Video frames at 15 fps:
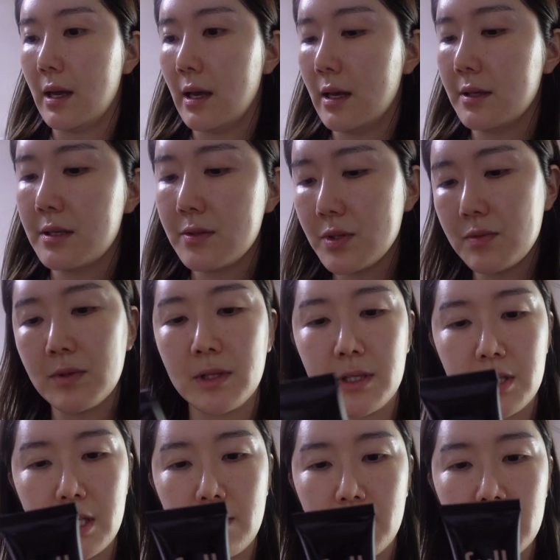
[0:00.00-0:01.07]
And this was really
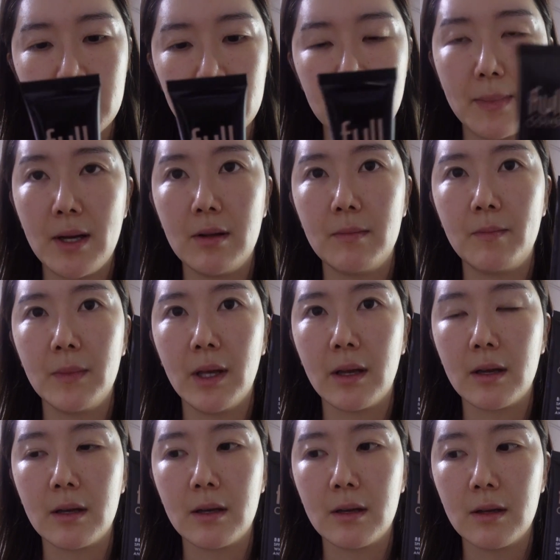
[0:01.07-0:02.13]
cheap. This was about
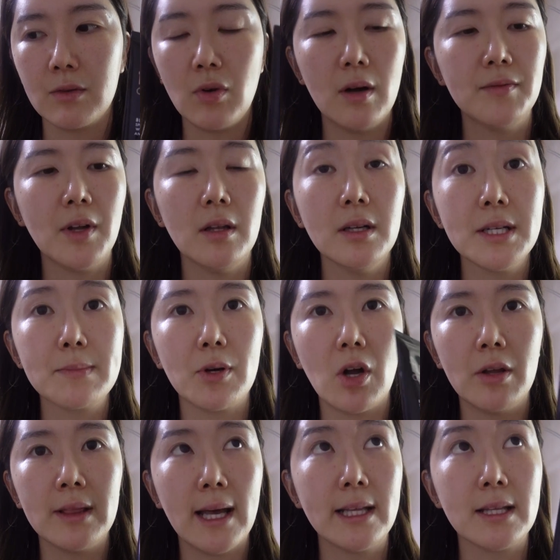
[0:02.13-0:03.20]
like $12, but
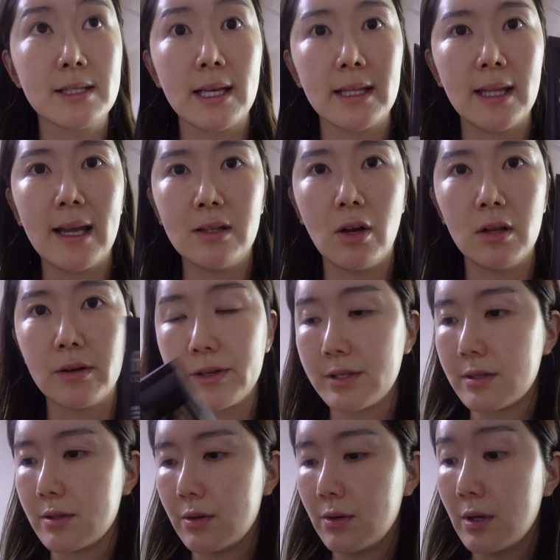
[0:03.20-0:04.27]
online it's like $9.
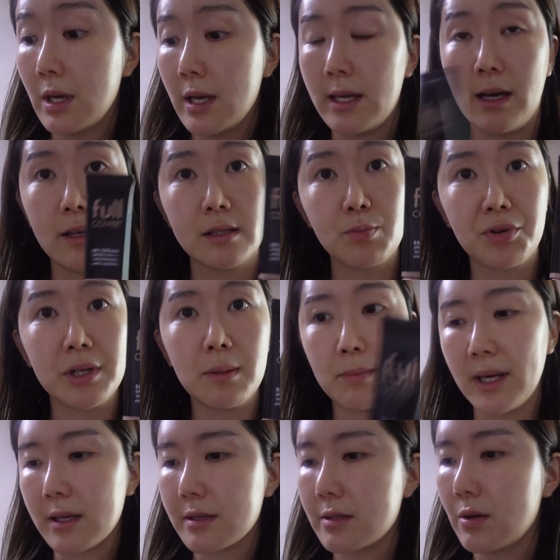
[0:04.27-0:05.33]
So yeah, it's pretty
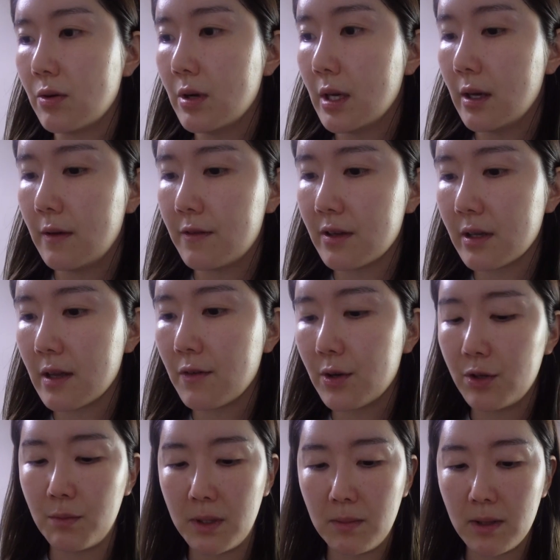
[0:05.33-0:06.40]
big. So if you're looking for a
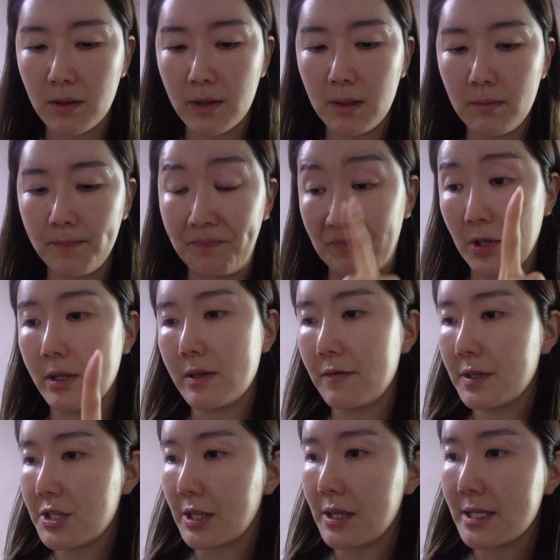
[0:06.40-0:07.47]
new BB cream, you can
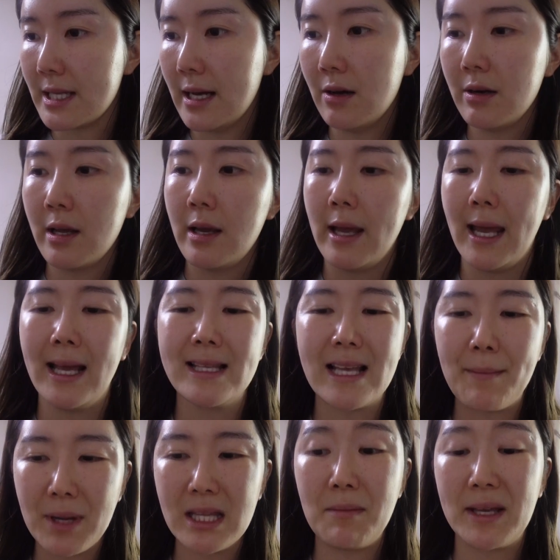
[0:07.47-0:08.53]
definitely check this out. And
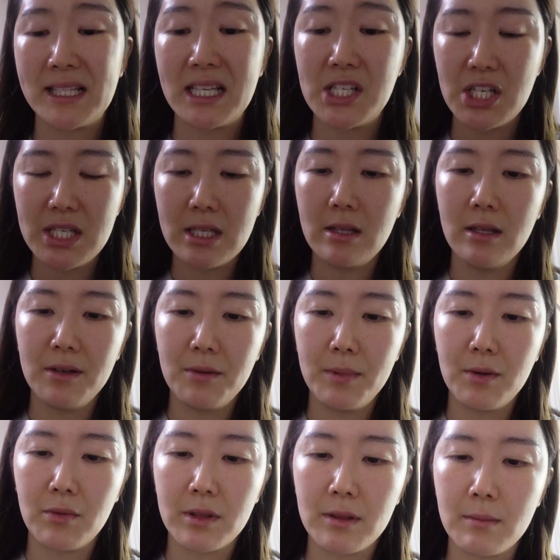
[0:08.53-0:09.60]
I'm gonna mix it just a little
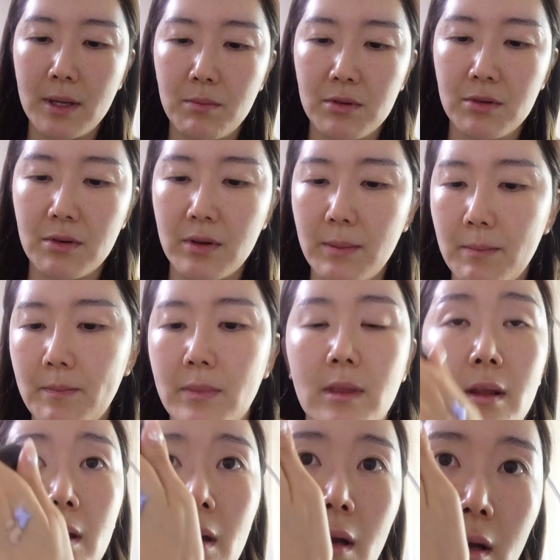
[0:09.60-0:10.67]
bit with my blue cream.
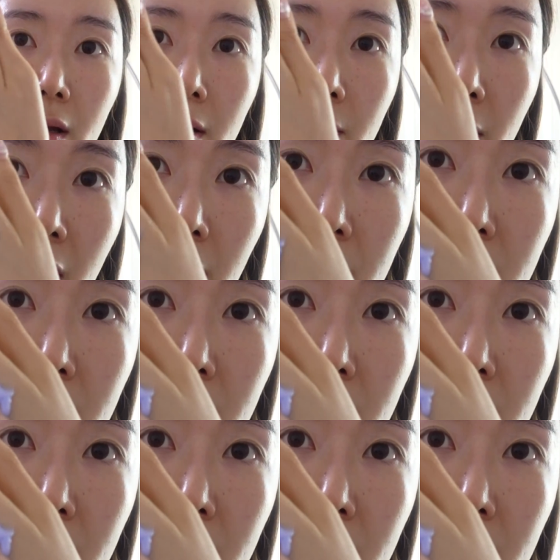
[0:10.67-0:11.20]
Maybe